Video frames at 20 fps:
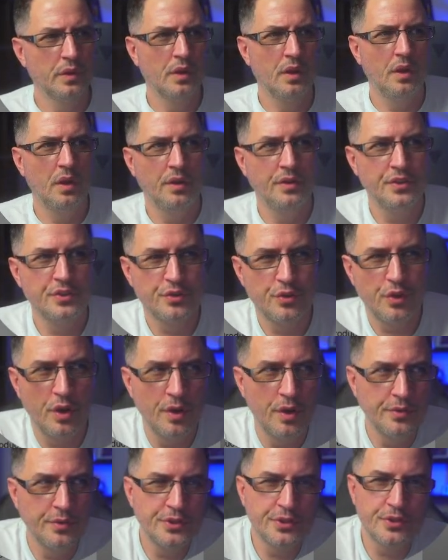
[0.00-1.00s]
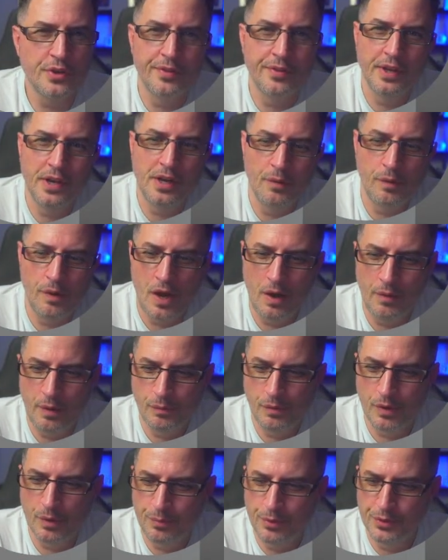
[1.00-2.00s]
just trying to think how I
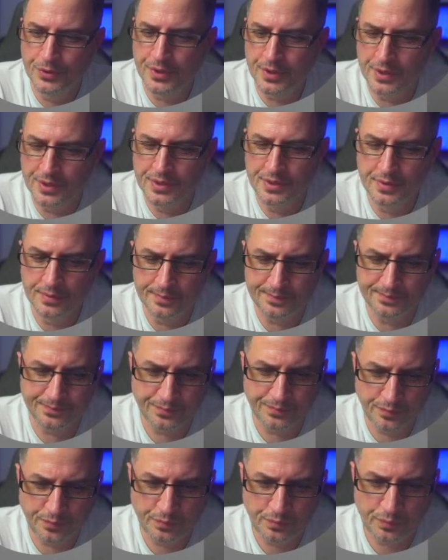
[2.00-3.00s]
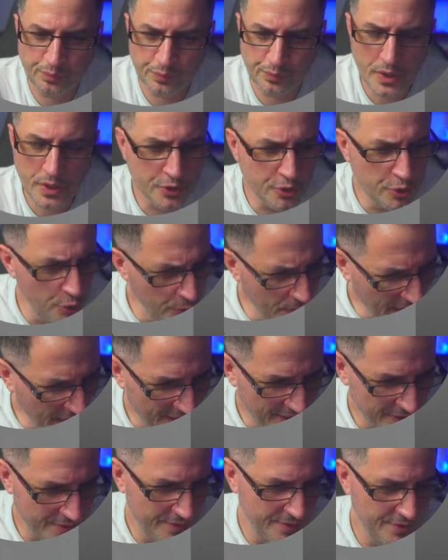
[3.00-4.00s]
want to put this. To
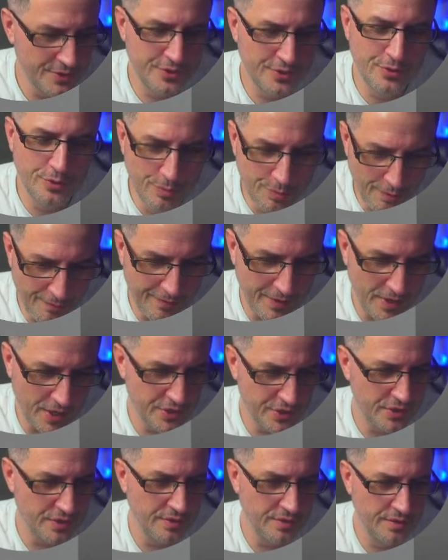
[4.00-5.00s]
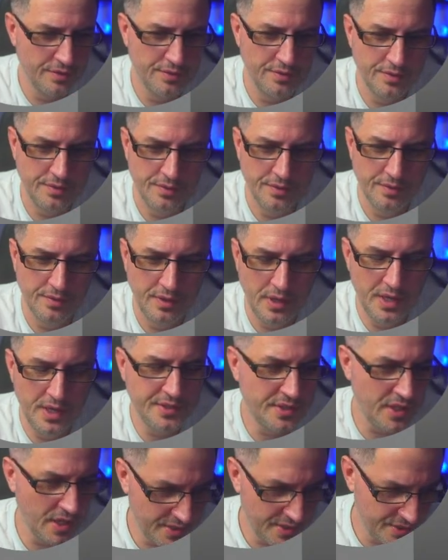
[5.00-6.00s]
get to perfection, it
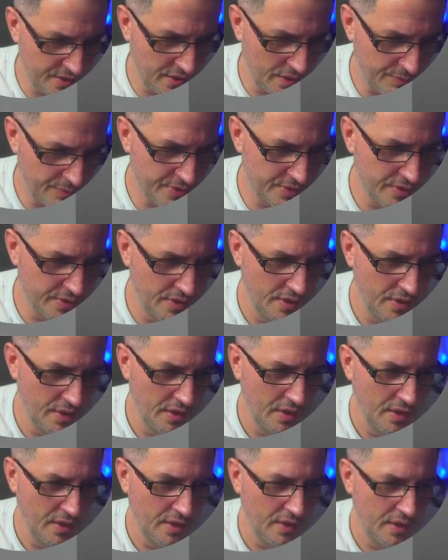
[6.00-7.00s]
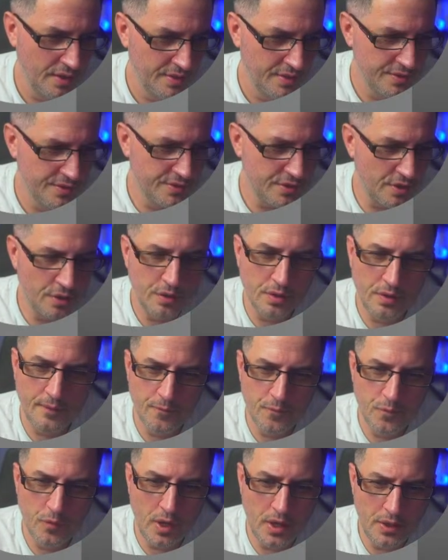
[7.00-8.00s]
takes steps. So
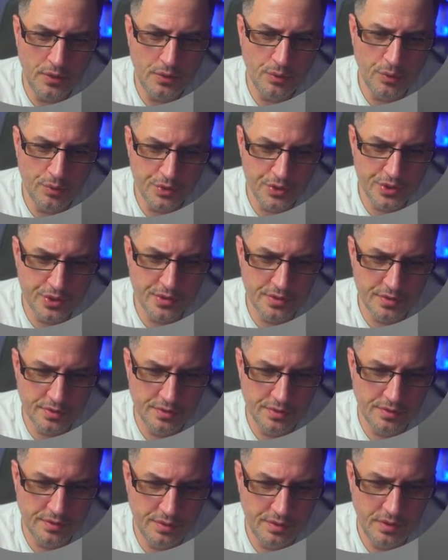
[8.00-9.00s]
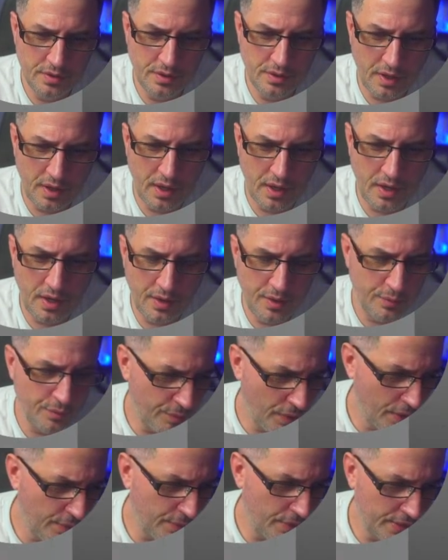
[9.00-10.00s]
I launched
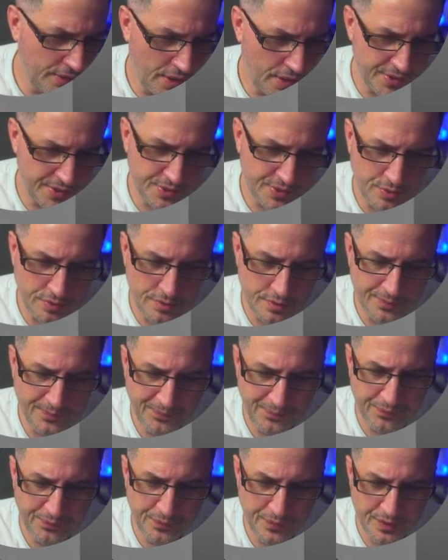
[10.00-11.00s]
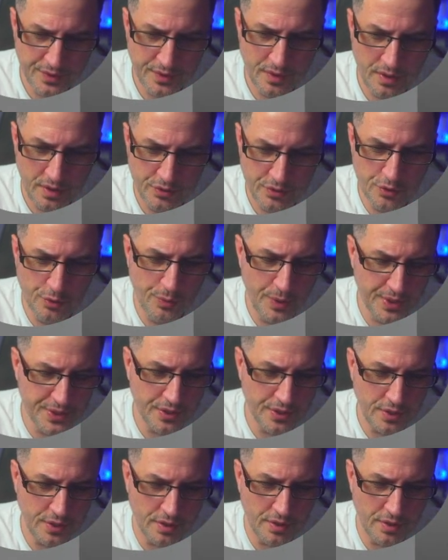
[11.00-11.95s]
my red light store 2 weeks ago